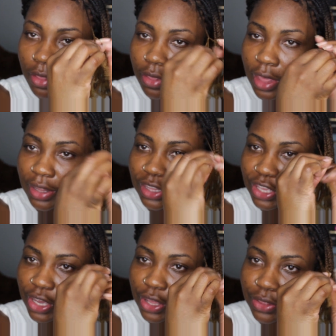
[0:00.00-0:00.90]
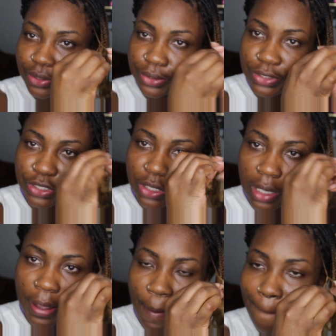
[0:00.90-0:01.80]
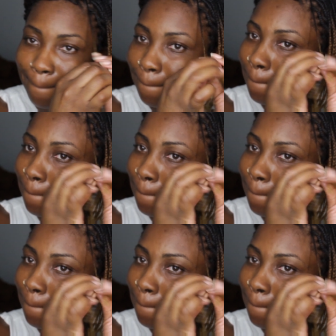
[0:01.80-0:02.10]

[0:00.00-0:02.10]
than the others. But